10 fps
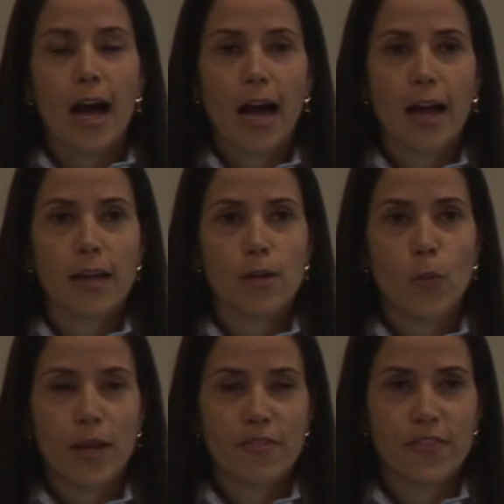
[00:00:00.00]
I
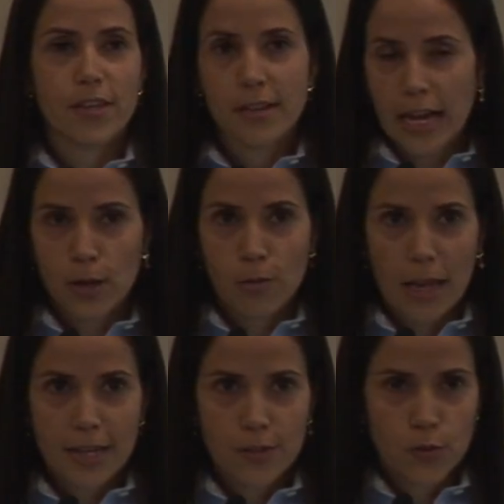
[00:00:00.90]
went vegan. I don't
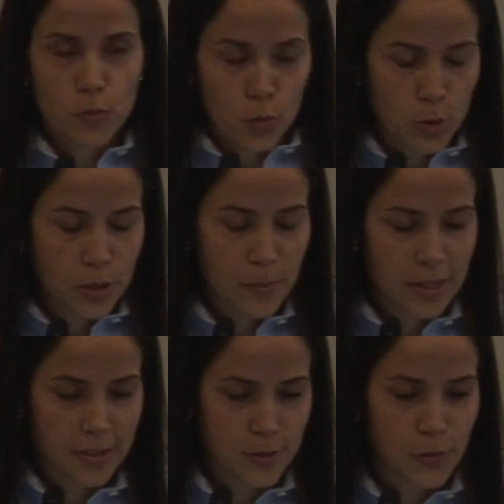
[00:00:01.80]
like this word
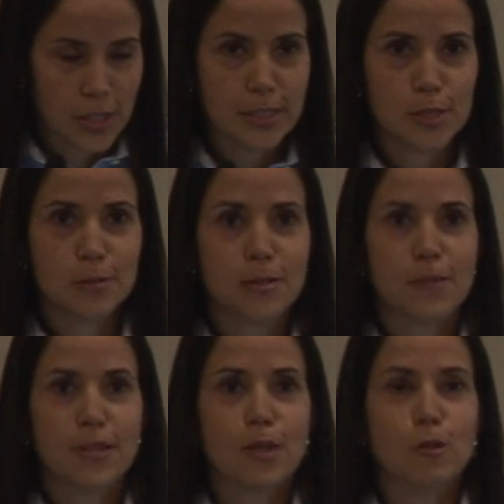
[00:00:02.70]
because veganism is
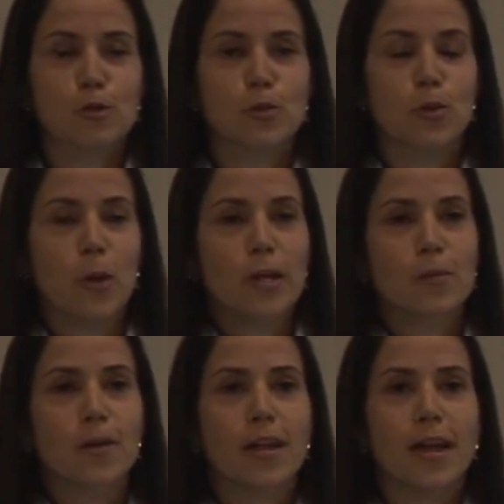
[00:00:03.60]
something that goes
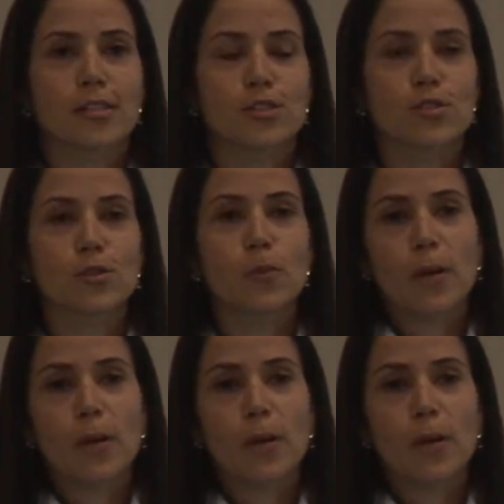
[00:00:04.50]
beyond what I do,